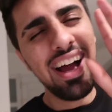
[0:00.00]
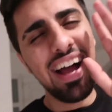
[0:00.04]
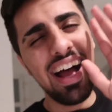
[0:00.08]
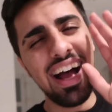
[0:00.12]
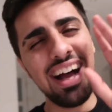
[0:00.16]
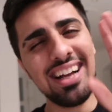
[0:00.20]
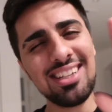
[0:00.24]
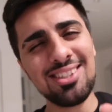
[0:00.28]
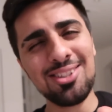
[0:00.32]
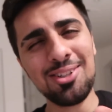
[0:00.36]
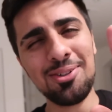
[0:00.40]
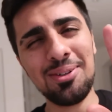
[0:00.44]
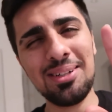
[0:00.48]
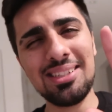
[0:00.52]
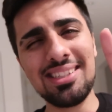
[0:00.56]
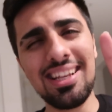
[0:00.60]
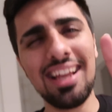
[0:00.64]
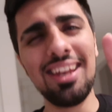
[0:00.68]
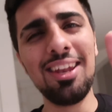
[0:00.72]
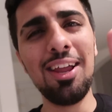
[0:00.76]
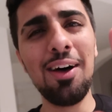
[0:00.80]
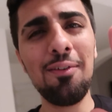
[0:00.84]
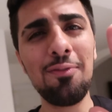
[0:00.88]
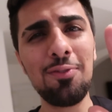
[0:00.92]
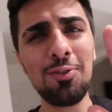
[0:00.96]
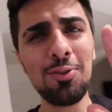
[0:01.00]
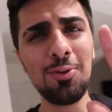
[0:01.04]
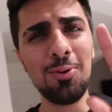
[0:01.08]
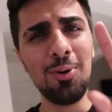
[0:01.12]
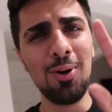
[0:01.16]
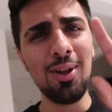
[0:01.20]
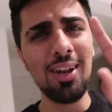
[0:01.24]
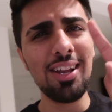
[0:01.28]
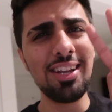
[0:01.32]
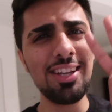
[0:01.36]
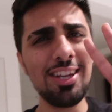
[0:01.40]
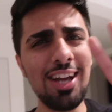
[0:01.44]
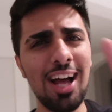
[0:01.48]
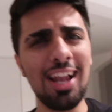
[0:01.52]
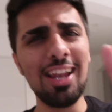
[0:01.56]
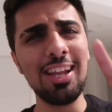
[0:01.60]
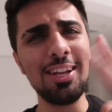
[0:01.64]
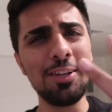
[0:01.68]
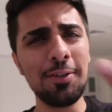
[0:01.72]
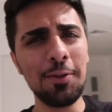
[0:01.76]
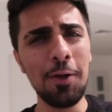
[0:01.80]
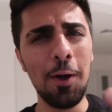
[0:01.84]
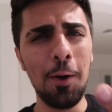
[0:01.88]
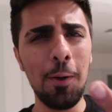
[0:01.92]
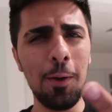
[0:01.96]
As always, I love you all.
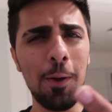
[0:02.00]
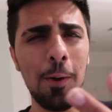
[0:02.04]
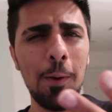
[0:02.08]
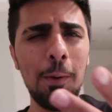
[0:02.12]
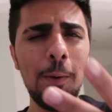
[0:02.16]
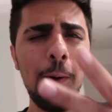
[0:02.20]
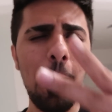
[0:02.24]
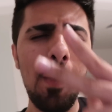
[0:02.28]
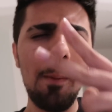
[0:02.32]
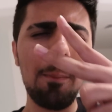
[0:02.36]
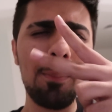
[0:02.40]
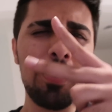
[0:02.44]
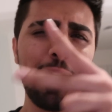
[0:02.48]
Yalla YOLO.